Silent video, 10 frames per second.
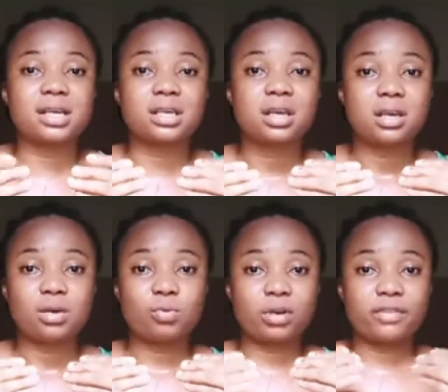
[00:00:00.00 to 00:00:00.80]
like
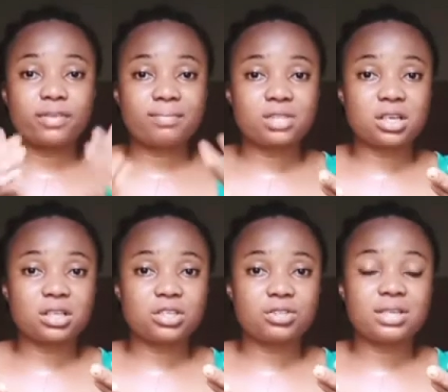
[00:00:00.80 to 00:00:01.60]
whatever i'm
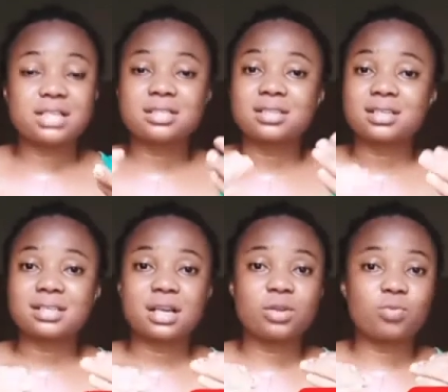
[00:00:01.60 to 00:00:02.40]
telling you that is
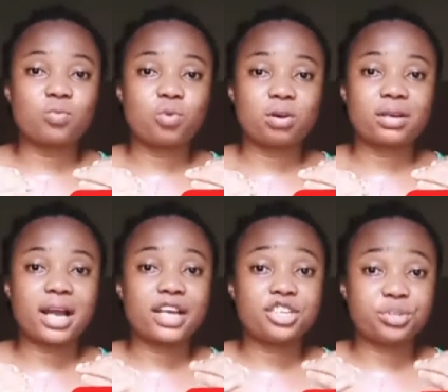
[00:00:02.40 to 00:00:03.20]
exactly what
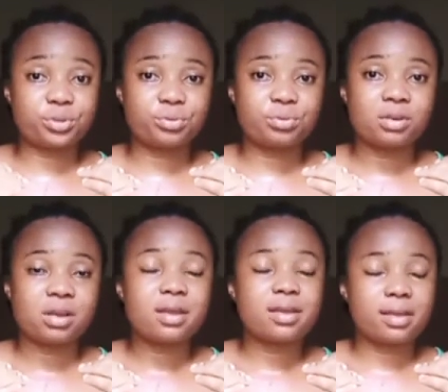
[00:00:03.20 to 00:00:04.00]
i do
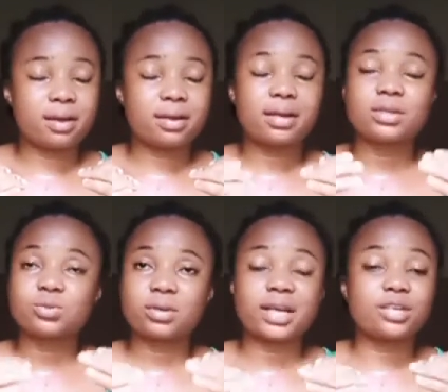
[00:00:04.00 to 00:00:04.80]
yeah that is
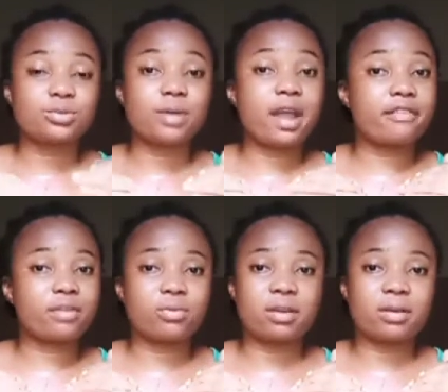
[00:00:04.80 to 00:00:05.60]
what i do
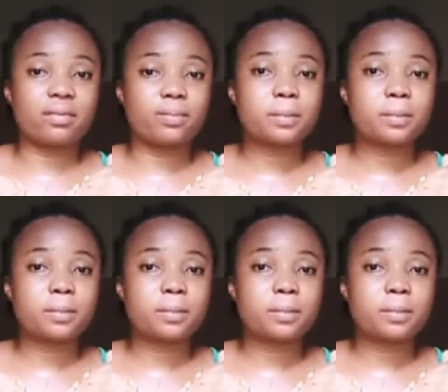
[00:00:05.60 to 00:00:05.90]
every day